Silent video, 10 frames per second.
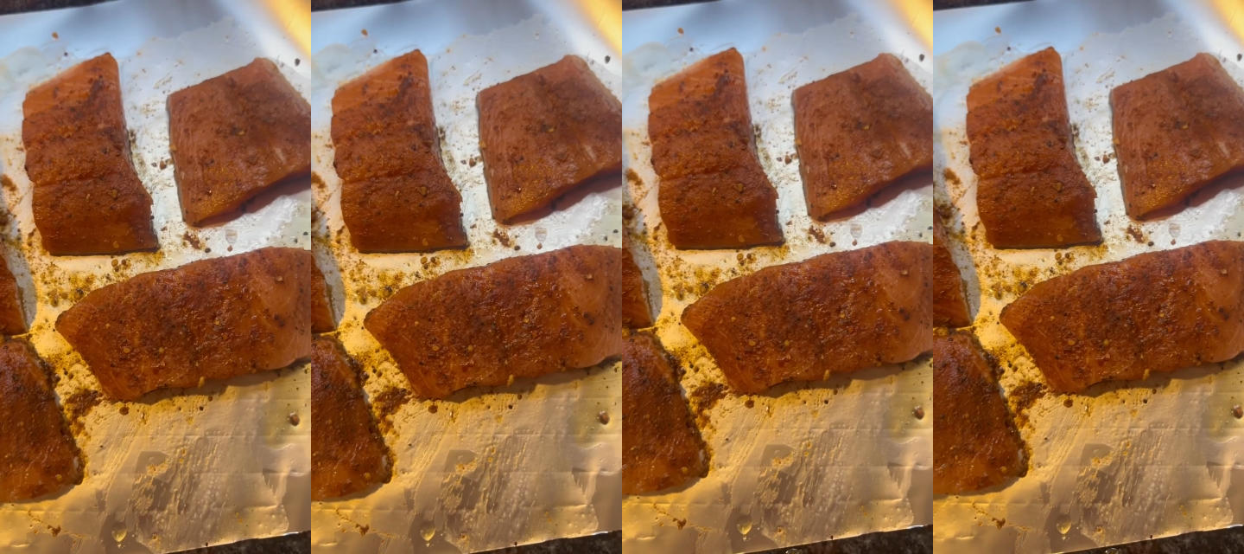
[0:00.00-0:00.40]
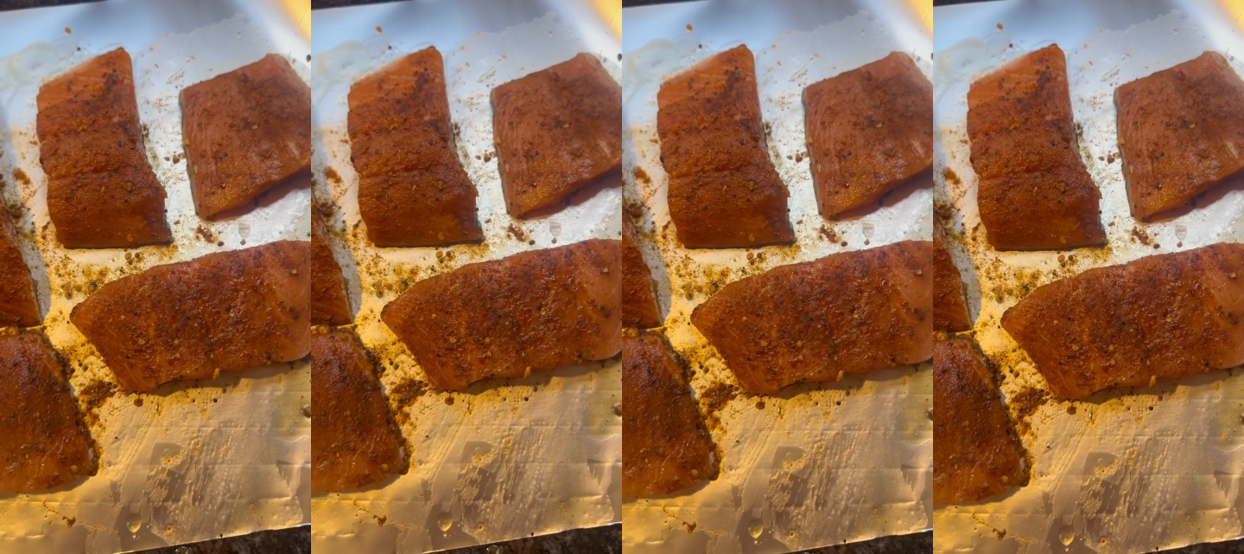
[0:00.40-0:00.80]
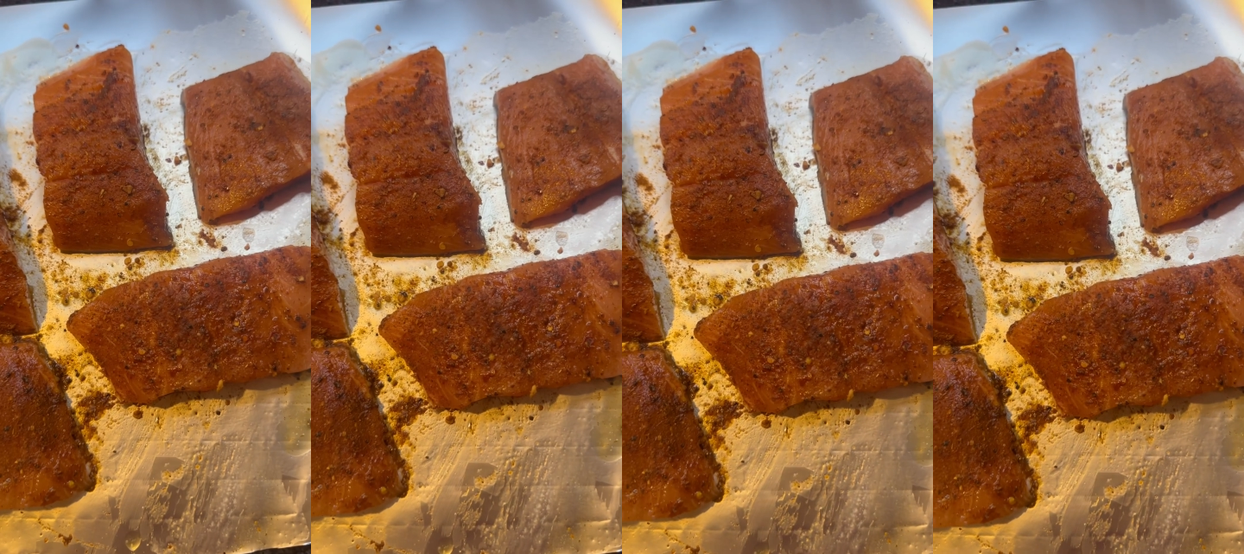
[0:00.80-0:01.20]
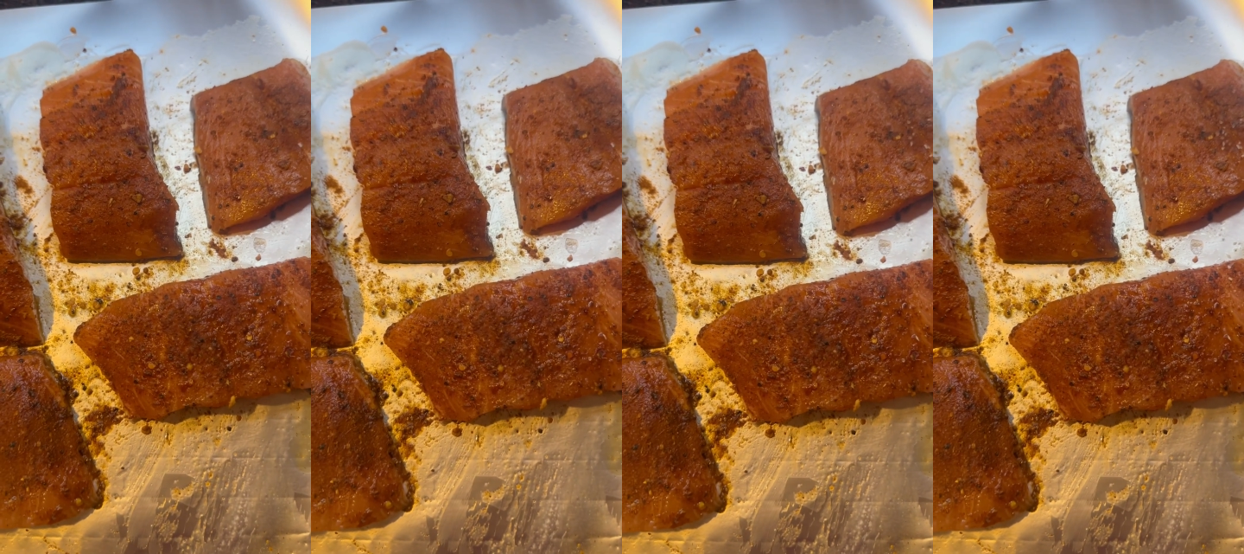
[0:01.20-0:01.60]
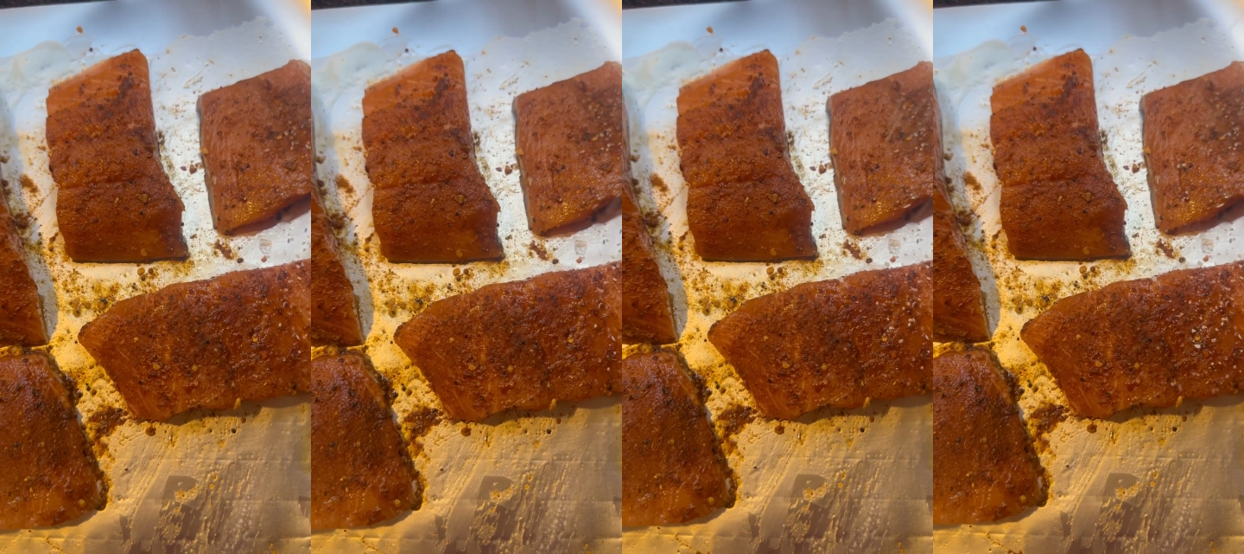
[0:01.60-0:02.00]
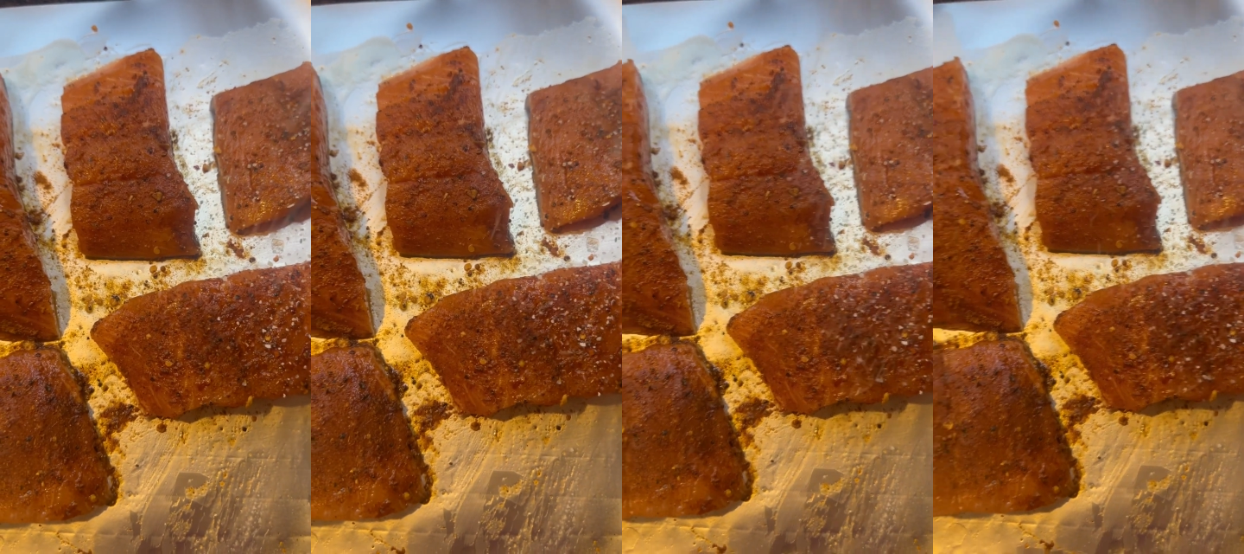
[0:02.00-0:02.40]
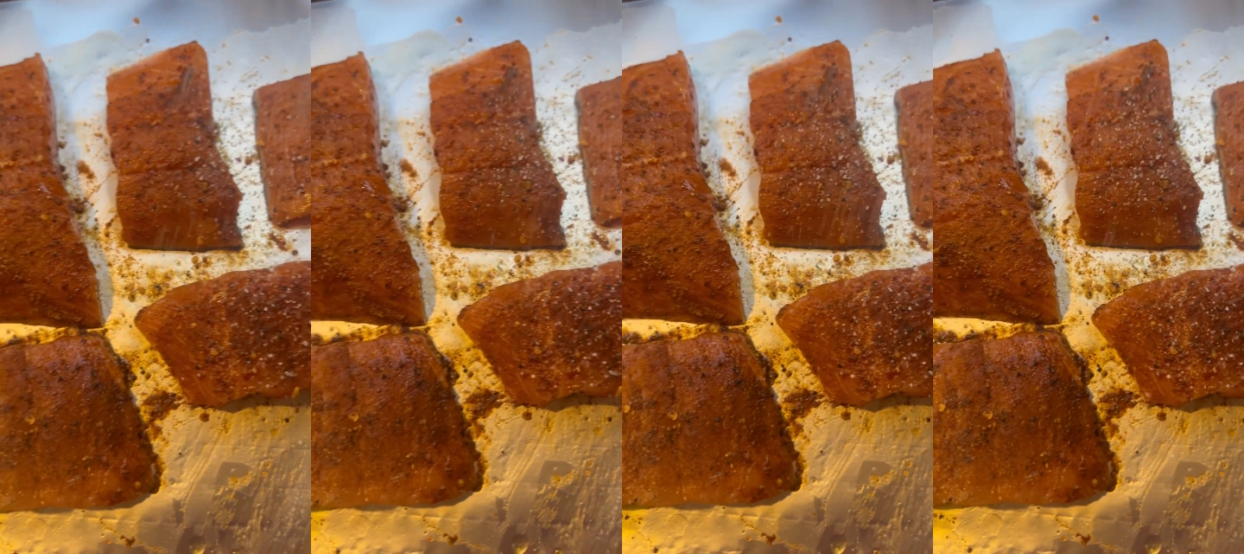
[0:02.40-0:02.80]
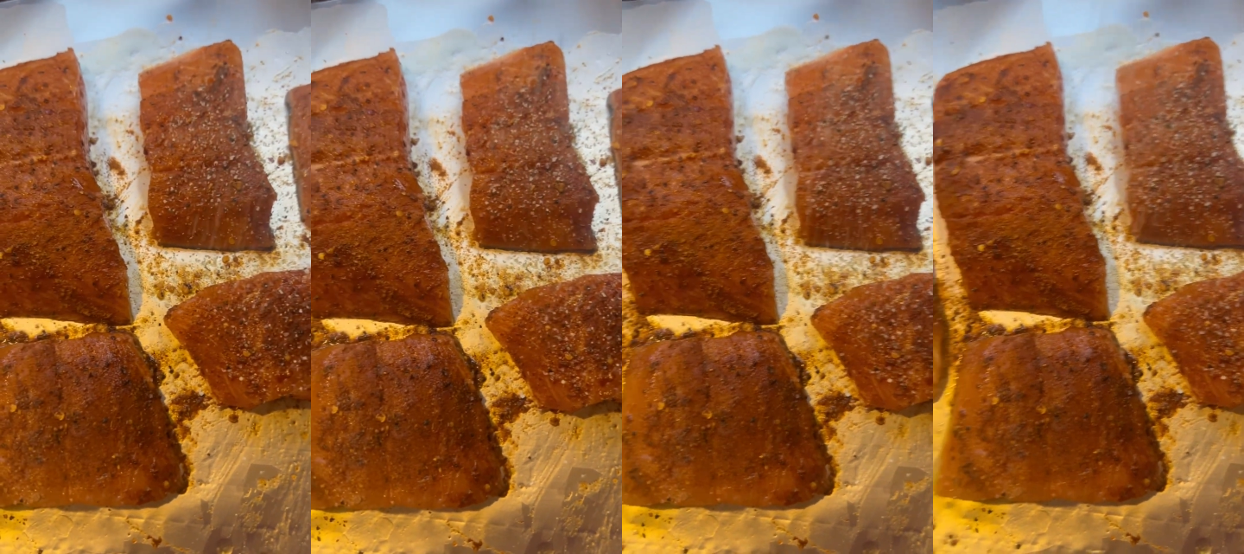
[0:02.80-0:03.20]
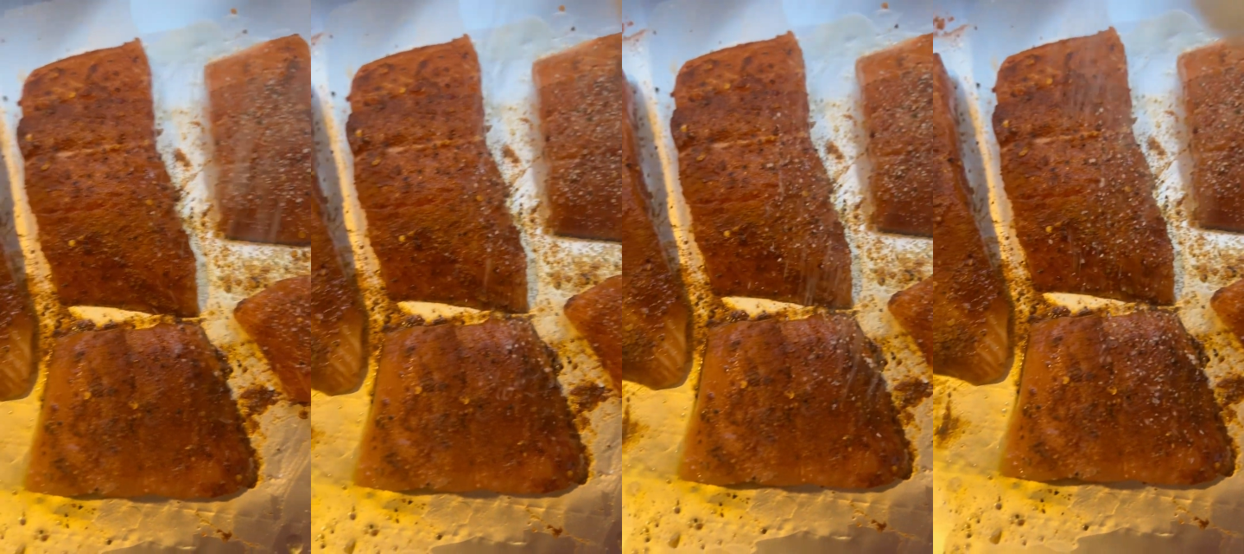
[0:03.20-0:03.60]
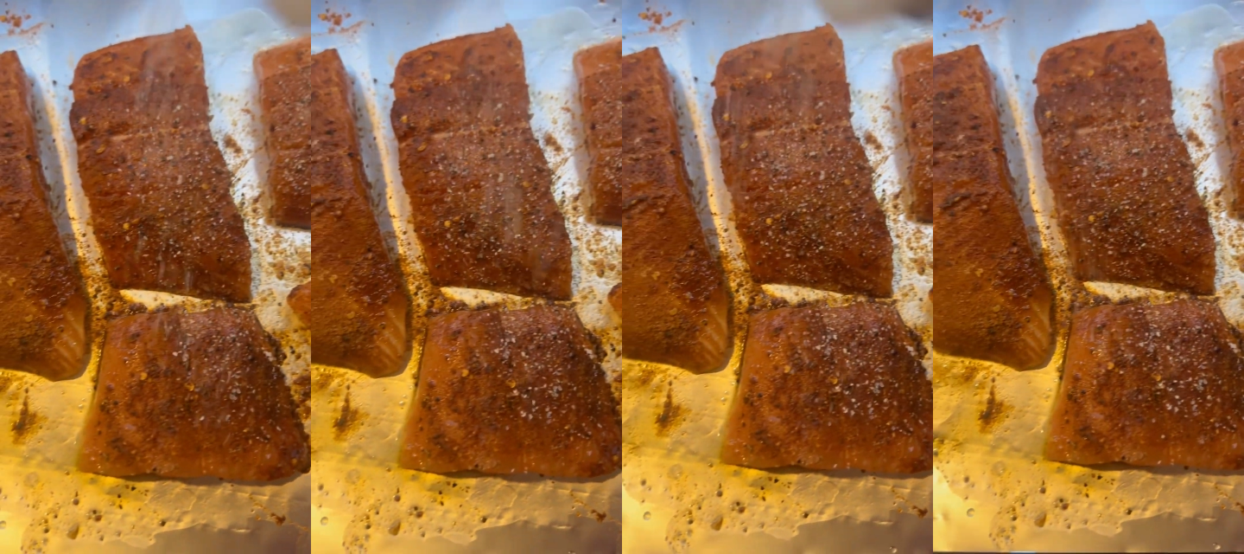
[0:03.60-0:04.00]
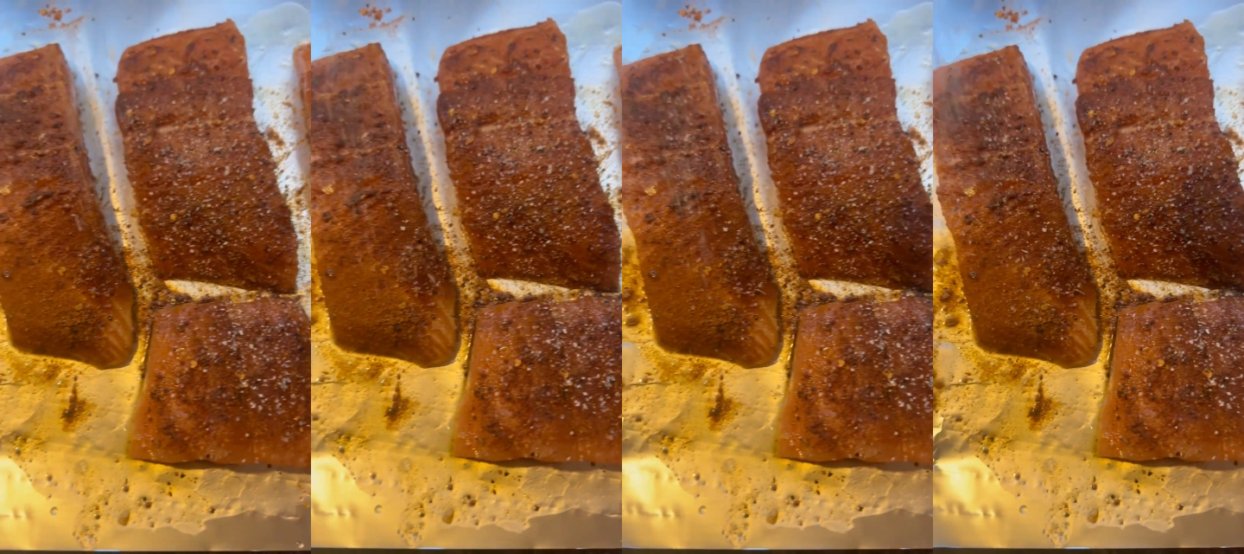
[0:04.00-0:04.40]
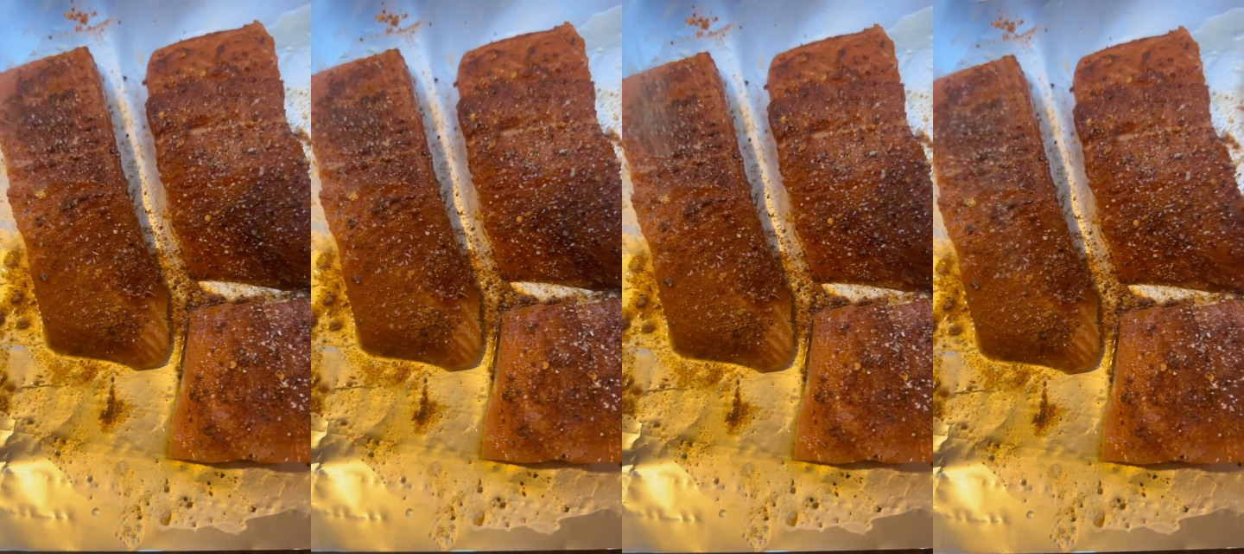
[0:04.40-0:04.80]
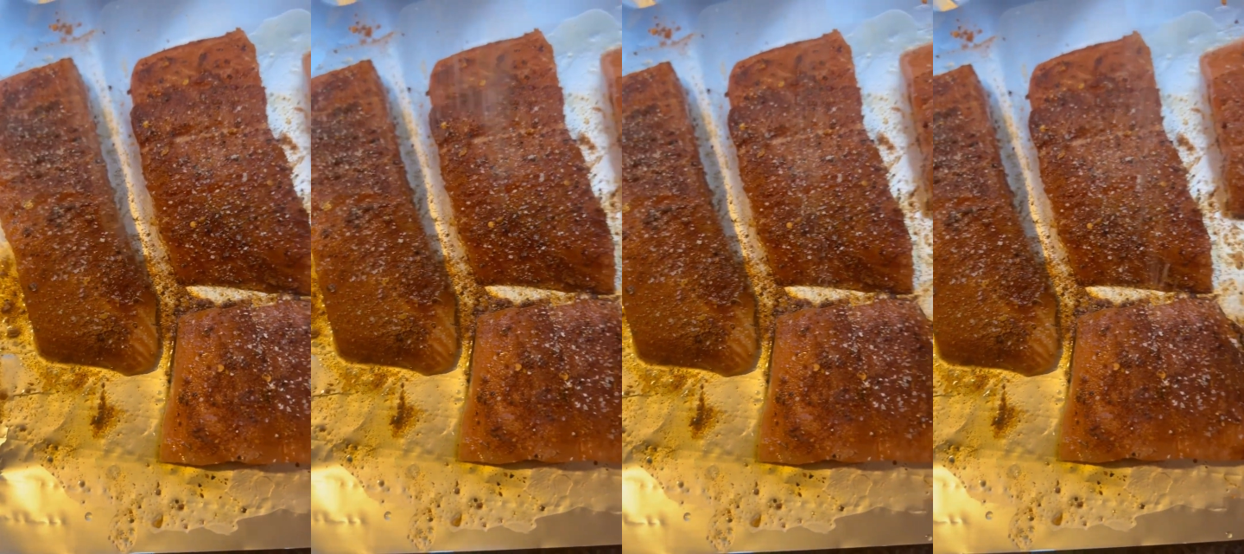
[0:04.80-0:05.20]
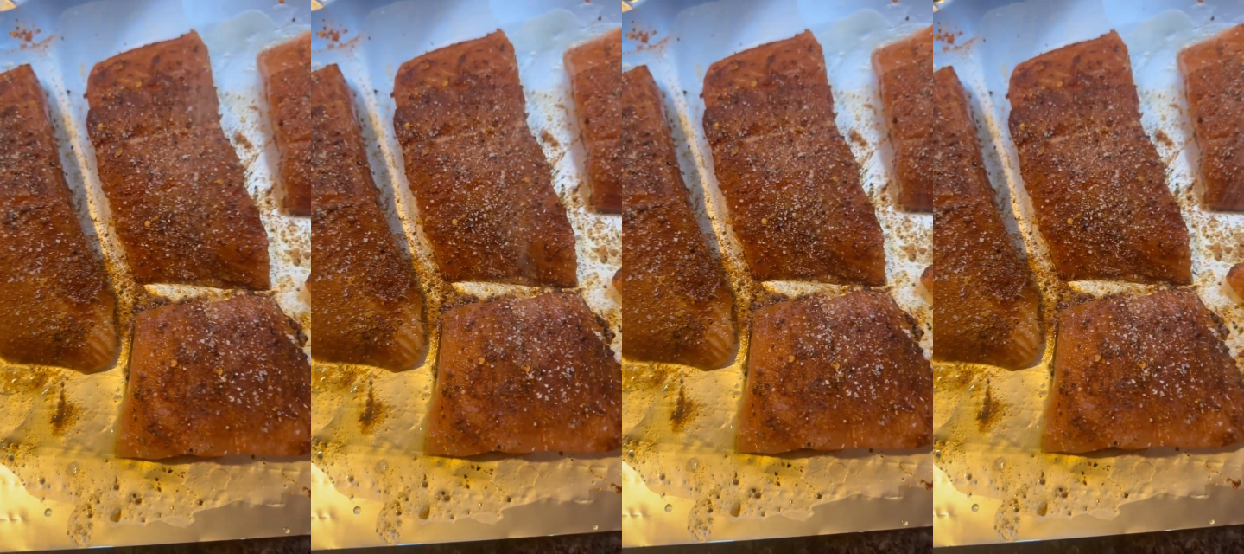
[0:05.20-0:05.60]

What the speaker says: No face is visible, so there are no lips to read.